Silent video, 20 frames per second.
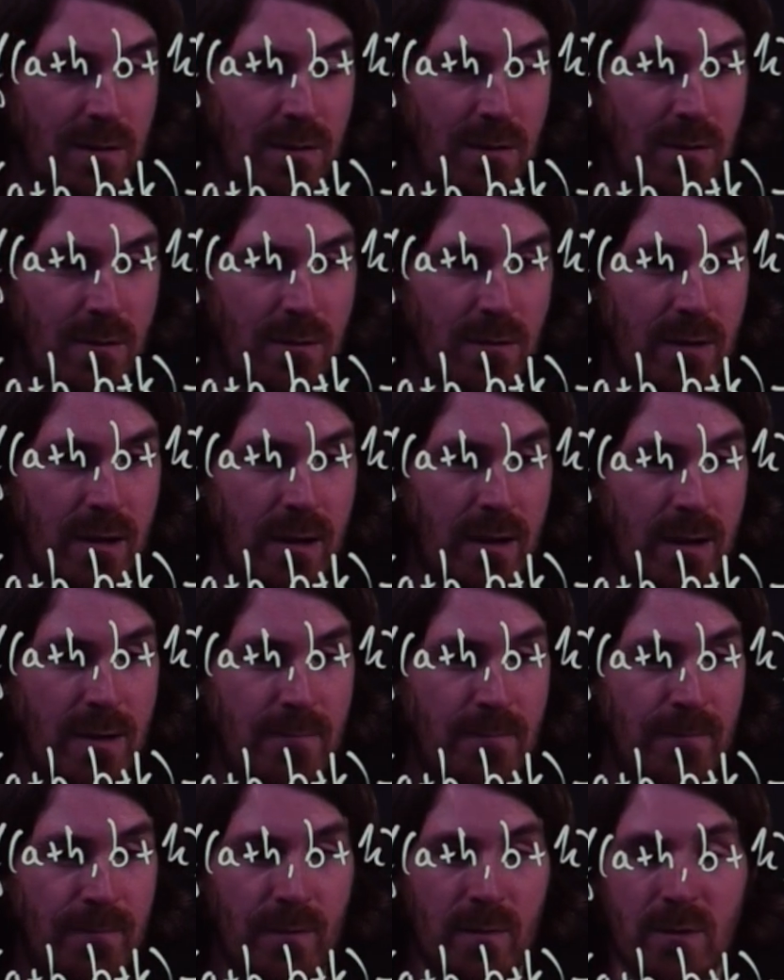Okay,
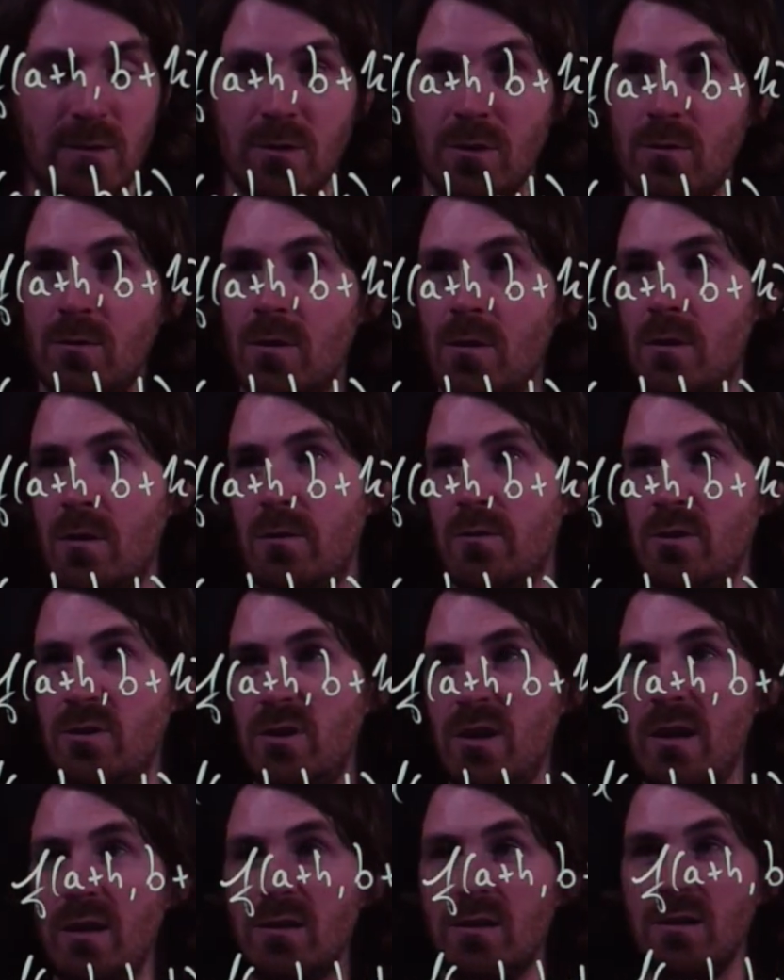so the
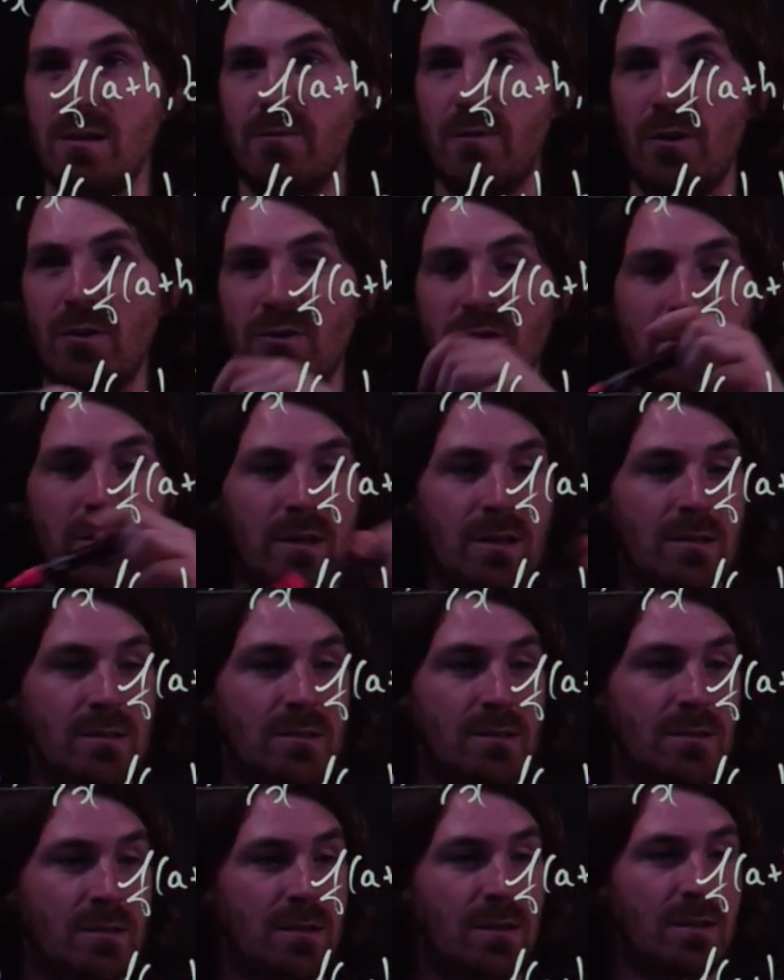change in the function
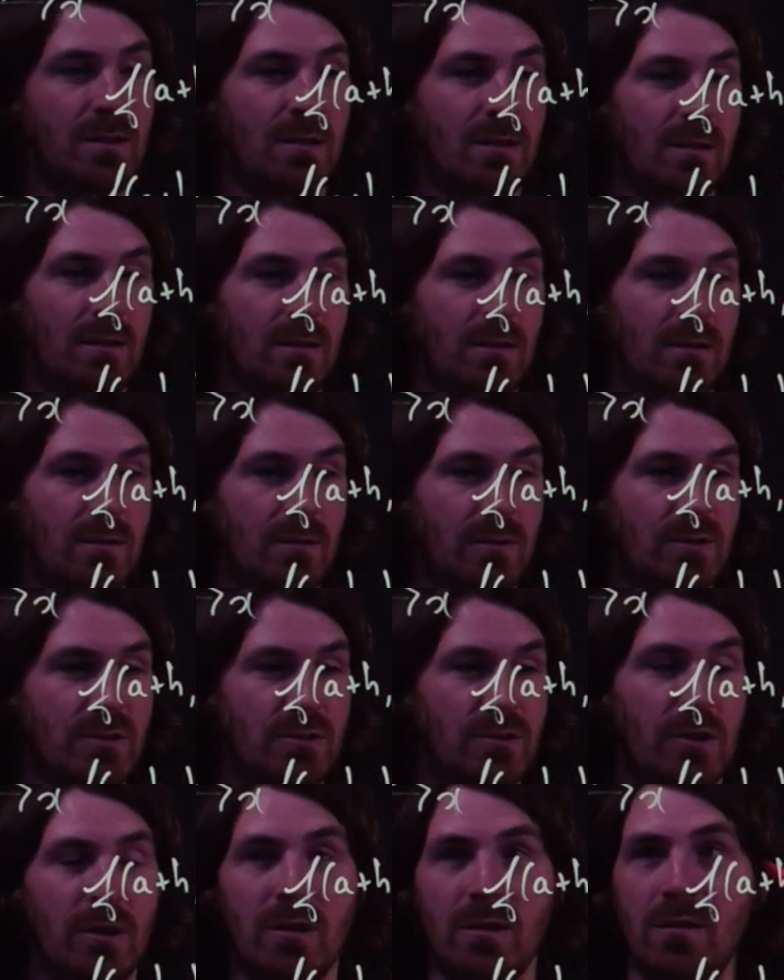is you
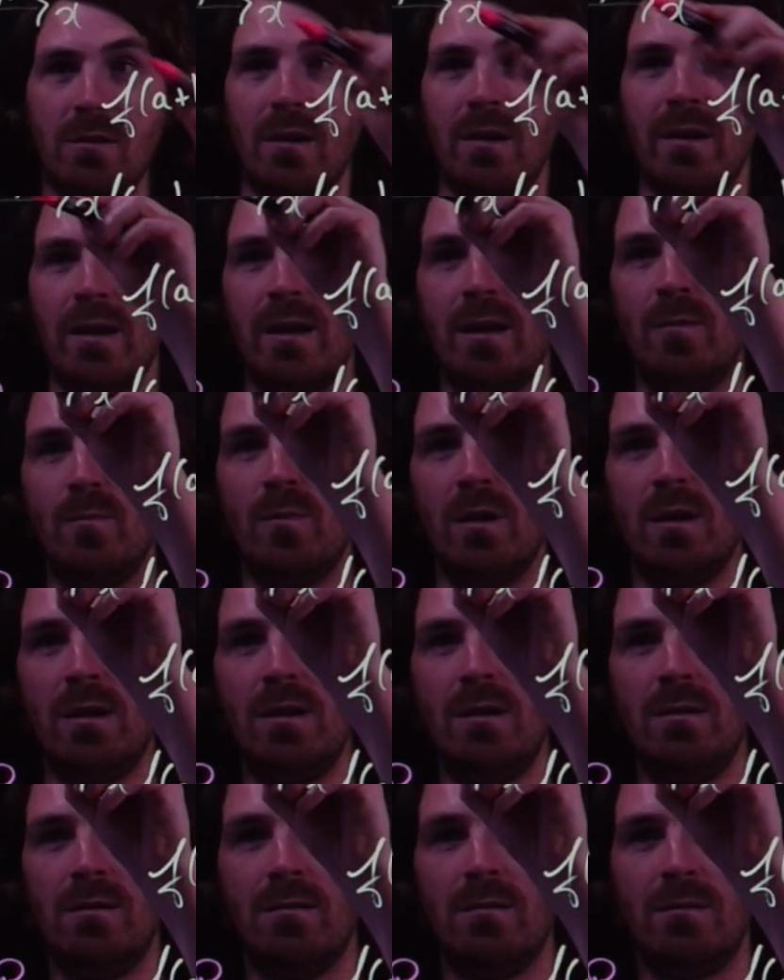start at
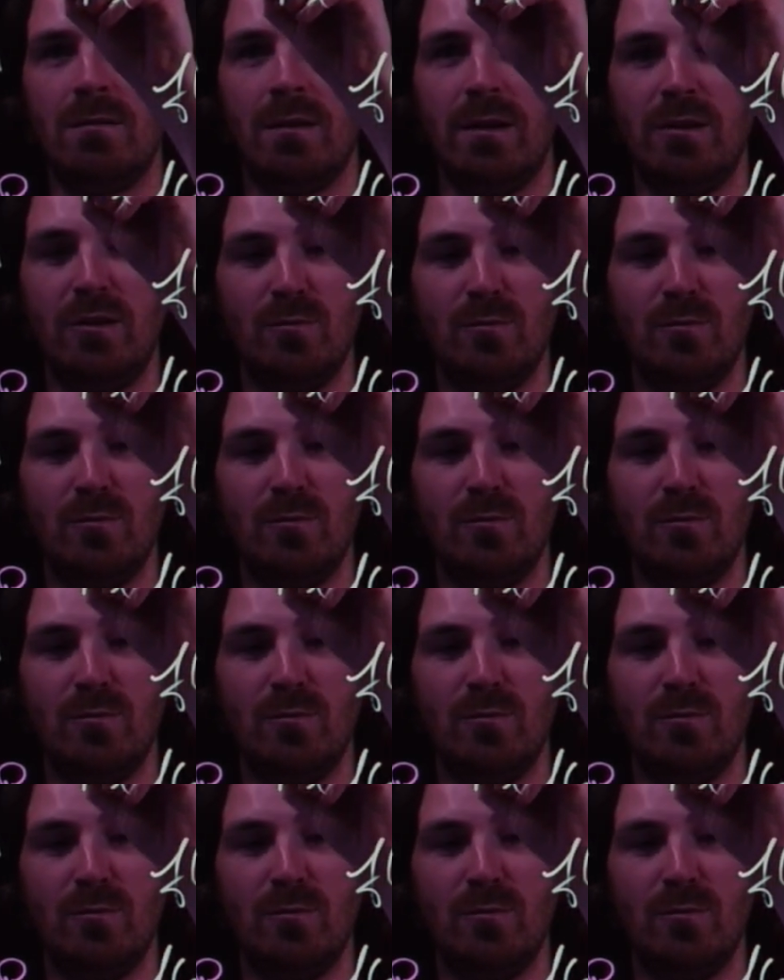AB and you